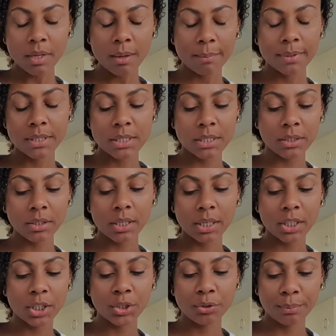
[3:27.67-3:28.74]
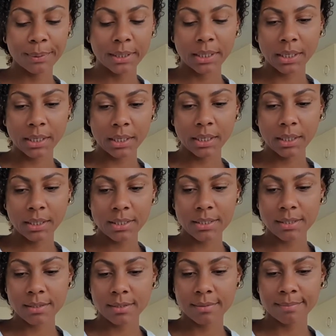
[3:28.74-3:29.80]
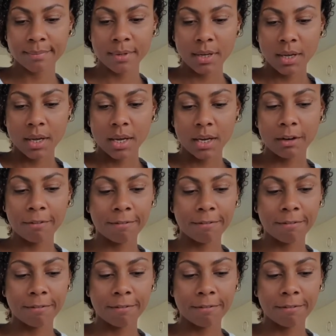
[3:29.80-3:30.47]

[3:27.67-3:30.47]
but still that new beginning it